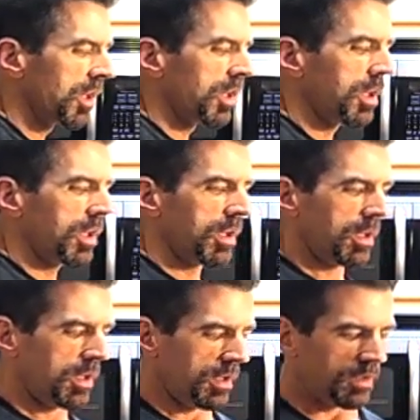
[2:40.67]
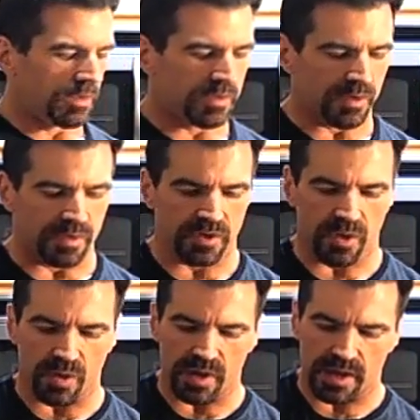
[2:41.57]
So let's
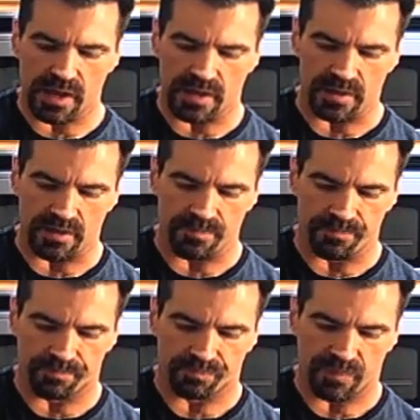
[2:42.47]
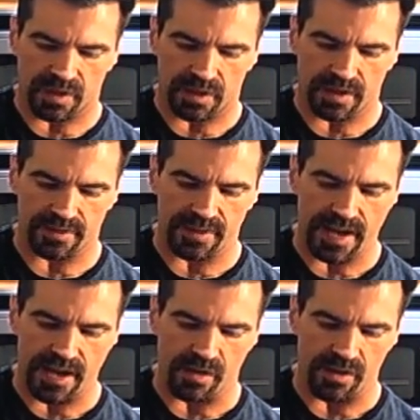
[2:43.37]
go ahead and get
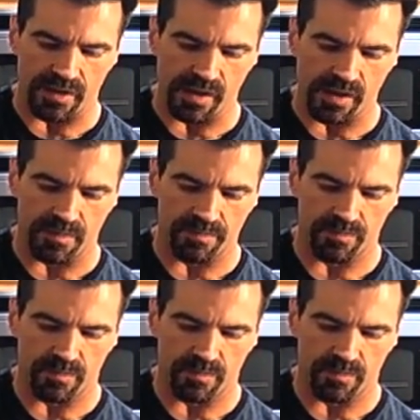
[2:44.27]
that on there.